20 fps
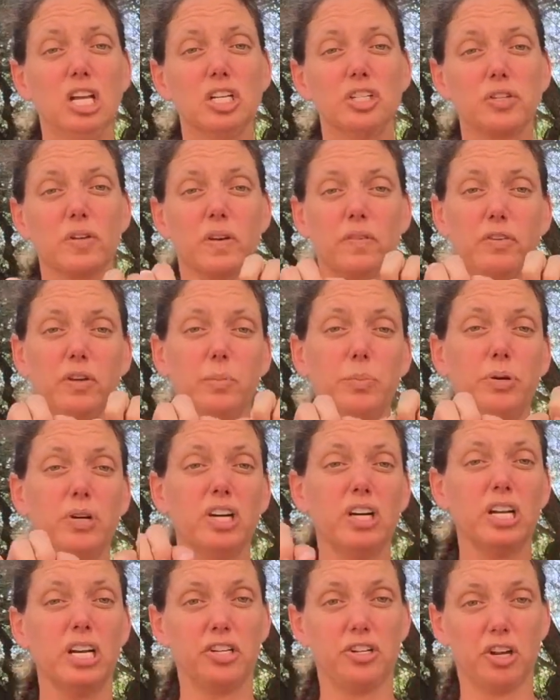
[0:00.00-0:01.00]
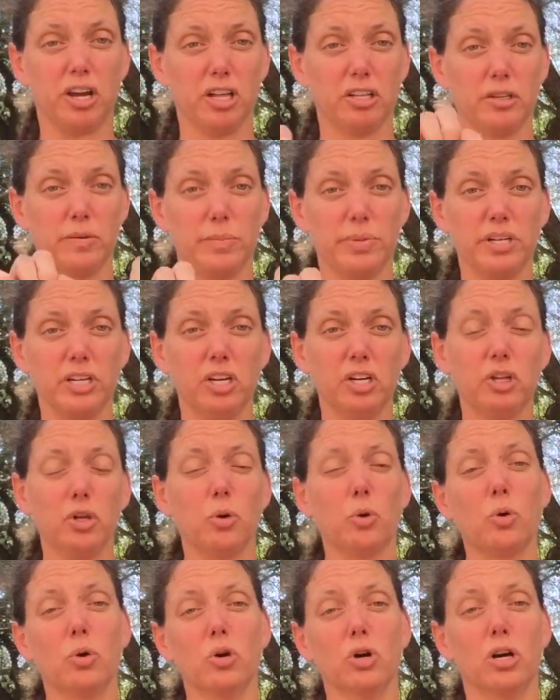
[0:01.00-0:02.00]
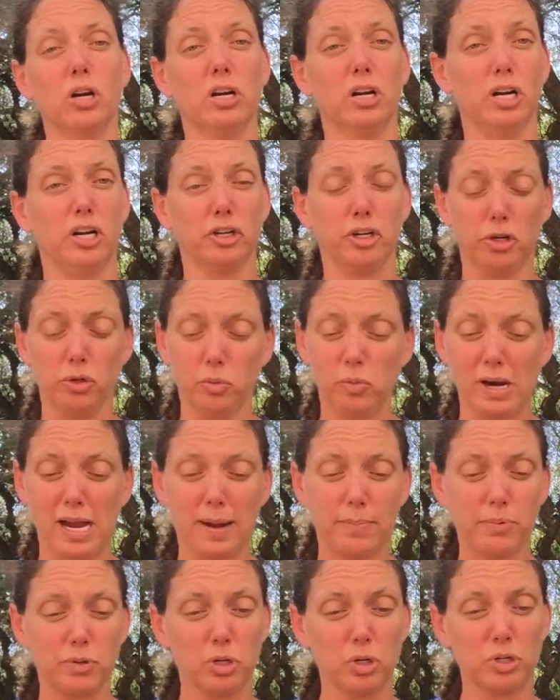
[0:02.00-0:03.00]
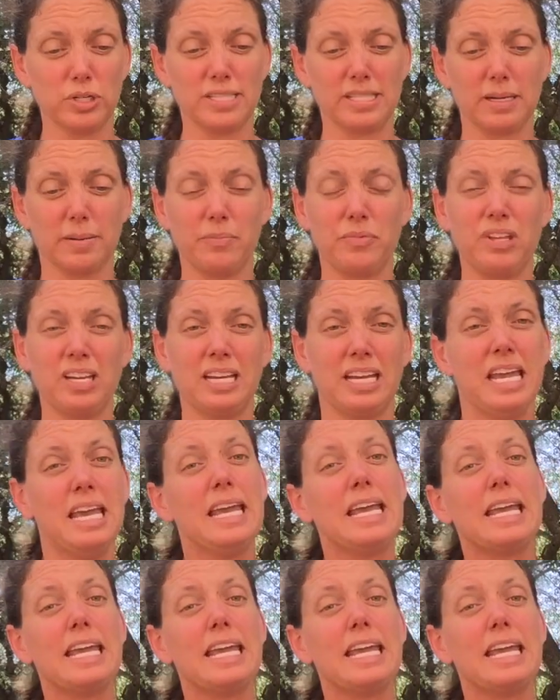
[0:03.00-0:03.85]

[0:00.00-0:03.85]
So if you put a dollar bill or a goo wrapper or something